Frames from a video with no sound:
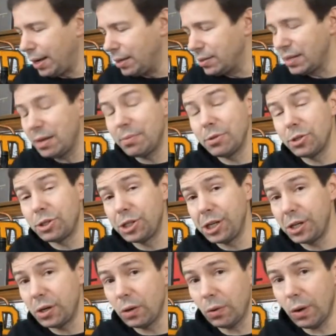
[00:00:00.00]
His name is
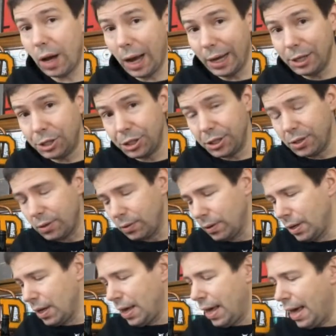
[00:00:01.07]
Gino. Hi, Gino.
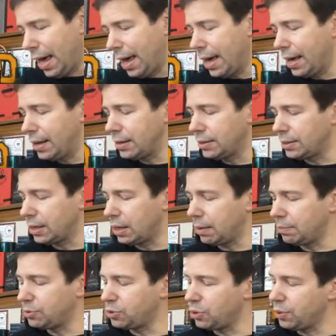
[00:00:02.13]
And
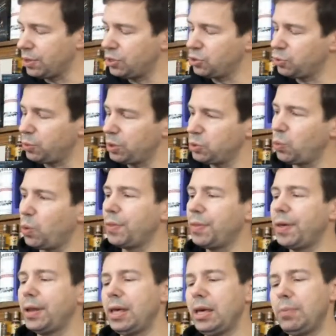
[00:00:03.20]
so this was one
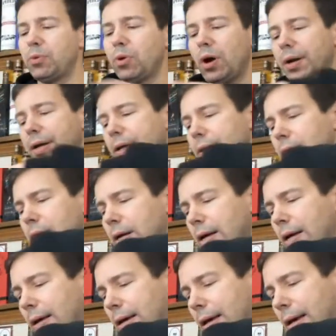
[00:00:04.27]
that he brought in
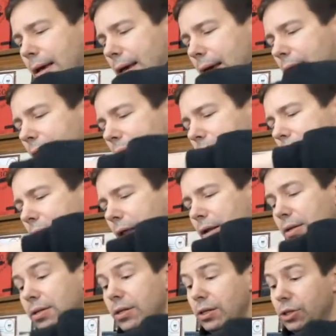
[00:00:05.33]

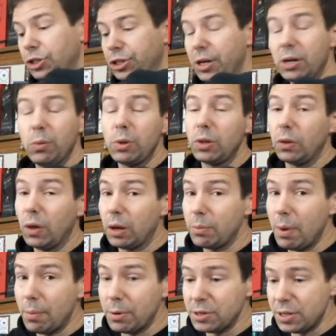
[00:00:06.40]
and shared it with a lot of
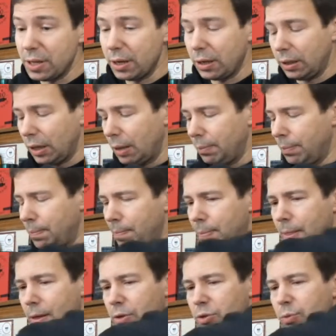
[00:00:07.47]
members in the club,
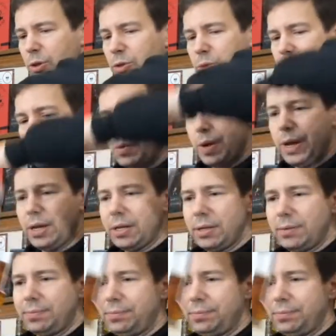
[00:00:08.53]
which is great.